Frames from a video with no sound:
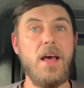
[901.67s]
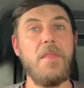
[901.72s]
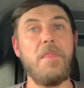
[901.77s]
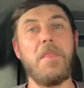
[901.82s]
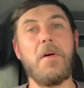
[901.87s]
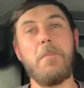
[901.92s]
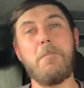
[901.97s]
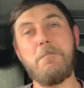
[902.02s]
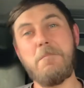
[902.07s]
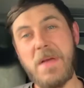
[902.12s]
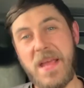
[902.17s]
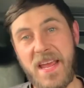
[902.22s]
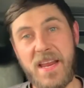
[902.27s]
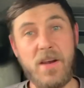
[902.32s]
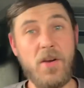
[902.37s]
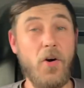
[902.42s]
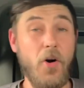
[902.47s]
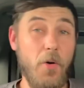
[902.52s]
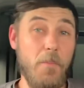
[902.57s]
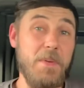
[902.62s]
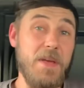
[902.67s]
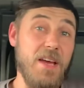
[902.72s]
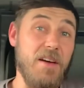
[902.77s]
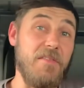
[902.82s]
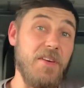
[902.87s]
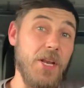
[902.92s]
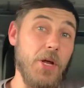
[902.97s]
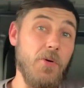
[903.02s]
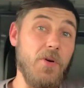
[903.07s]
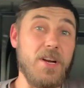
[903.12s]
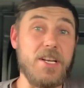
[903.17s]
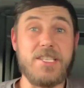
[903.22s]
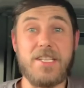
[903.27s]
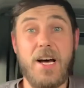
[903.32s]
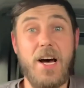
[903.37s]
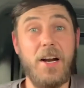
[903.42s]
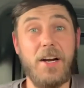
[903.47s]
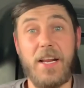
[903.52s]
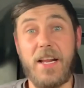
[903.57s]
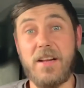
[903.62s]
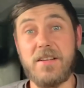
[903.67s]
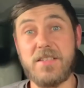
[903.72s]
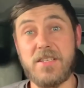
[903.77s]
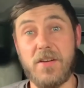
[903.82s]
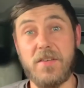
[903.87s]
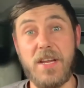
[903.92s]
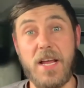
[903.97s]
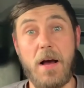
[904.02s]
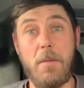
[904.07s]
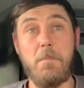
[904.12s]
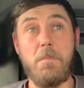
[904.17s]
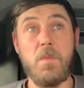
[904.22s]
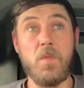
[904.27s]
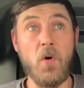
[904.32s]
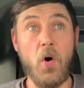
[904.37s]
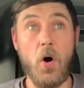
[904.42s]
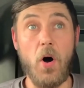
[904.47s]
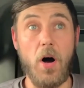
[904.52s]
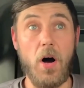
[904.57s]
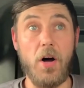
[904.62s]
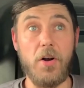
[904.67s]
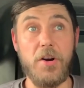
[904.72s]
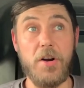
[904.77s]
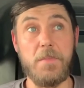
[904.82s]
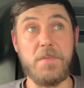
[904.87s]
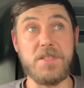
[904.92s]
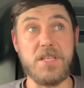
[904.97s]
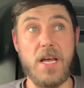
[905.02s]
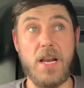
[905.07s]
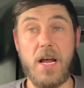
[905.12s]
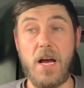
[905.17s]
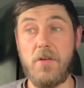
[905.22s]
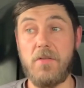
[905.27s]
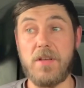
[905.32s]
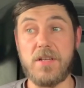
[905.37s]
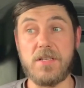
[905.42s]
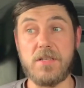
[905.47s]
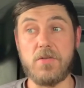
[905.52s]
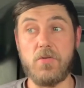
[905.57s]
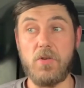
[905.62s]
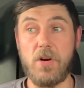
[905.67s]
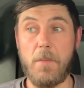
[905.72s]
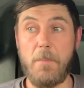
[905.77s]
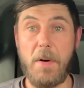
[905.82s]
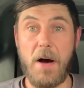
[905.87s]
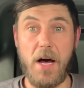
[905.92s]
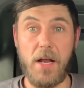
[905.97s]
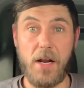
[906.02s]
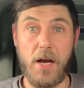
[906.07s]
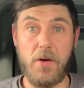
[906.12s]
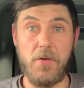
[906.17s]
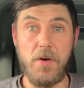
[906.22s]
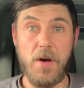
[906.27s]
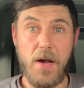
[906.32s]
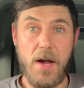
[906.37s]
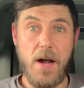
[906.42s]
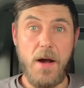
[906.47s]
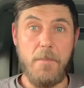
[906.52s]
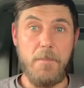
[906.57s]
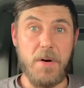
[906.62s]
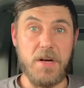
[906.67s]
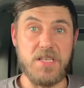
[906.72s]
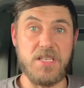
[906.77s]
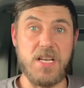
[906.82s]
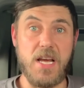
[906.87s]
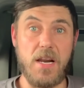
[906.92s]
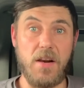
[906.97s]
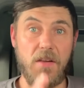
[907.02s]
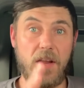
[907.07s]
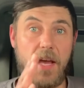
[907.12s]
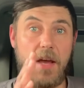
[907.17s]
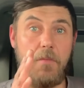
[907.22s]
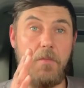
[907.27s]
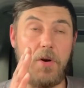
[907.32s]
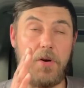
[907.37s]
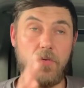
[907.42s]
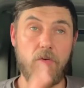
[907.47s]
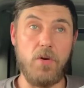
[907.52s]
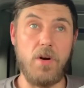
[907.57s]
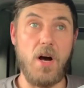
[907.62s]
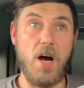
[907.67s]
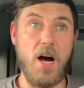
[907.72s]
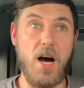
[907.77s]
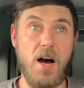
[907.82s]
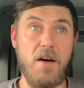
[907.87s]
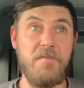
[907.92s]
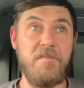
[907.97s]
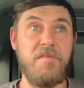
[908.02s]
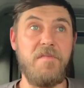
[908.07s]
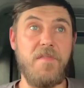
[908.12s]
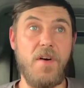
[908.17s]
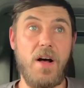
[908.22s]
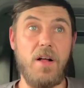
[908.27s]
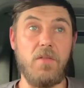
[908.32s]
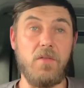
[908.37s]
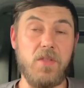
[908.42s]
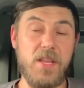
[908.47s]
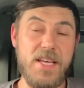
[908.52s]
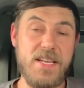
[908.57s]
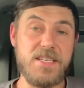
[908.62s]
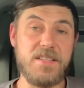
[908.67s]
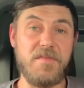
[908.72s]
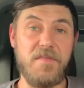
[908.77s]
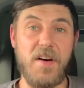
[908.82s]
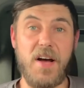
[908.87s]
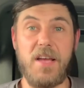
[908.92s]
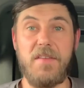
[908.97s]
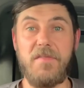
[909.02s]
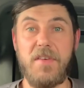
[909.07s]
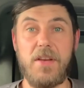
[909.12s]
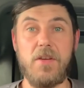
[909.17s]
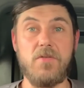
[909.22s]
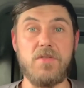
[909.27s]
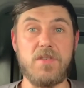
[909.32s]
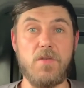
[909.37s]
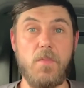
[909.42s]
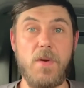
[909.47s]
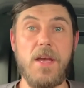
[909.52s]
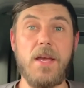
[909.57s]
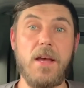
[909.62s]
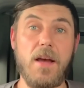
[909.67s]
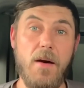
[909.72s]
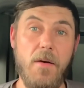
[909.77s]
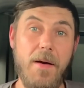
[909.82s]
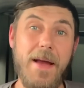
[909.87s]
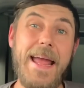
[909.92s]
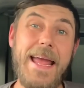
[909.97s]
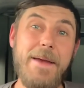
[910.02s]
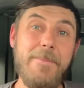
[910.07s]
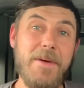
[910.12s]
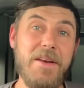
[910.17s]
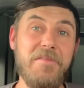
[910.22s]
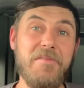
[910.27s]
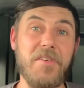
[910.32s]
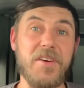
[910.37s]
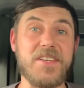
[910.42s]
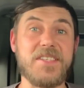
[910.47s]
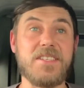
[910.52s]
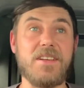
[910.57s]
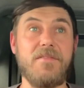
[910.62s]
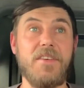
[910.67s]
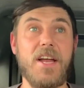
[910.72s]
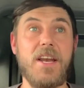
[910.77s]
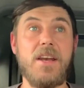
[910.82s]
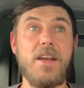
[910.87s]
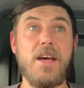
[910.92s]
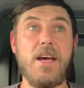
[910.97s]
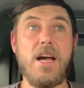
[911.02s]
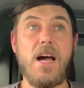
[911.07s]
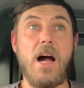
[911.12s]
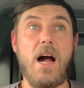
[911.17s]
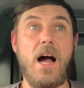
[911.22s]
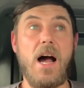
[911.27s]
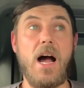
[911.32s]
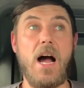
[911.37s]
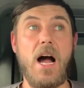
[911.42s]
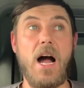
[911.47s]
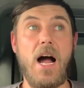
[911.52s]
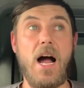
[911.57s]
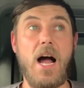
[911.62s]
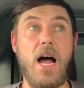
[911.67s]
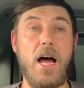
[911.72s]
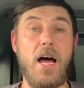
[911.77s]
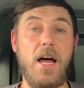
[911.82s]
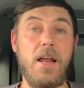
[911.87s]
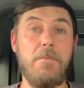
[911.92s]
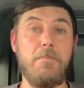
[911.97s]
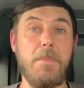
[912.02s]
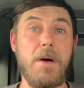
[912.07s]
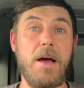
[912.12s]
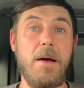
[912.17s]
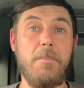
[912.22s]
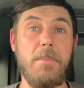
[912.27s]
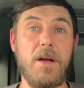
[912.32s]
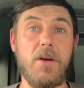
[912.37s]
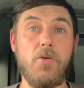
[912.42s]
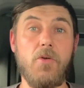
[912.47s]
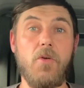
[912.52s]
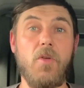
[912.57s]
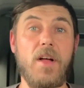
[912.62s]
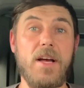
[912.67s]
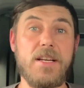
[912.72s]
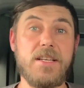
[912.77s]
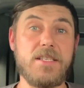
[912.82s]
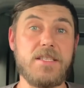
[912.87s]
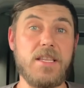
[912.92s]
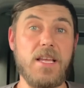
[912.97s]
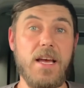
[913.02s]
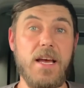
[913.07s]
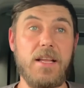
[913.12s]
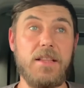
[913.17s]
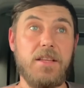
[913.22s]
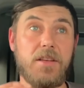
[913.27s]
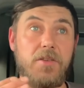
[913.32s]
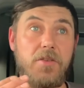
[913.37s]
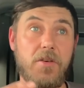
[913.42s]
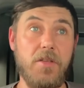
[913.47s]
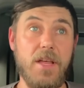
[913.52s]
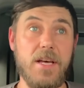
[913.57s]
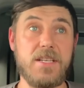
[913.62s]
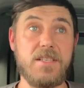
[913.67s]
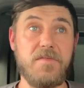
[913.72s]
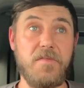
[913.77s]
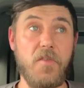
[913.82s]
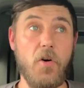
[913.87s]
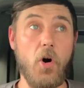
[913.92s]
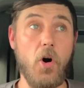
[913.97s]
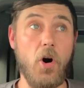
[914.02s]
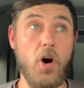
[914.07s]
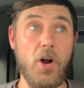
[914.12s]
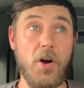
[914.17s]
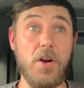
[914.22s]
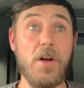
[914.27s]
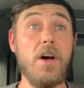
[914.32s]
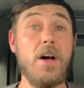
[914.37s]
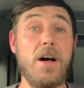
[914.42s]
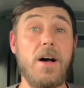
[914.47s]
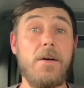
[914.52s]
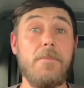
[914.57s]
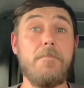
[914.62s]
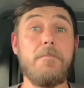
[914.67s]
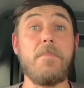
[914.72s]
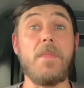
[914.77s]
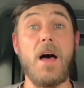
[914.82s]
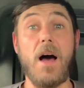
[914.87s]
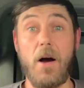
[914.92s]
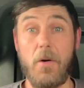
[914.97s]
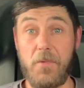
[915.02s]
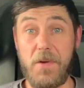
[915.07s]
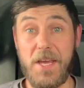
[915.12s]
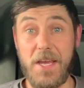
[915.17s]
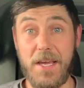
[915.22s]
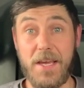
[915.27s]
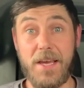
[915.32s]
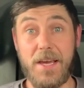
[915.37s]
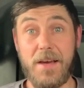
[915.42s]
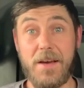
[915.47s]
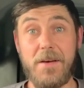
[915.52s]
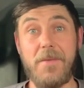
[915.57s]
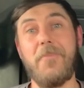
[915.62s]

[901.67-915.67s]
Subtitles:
There may not be a video on a Saturday and Sunday. I'm not 100% how this is going to pan out, but certainly we're going to have at least 5 videos a week, aiming for 7. And my goal is to do this for a week,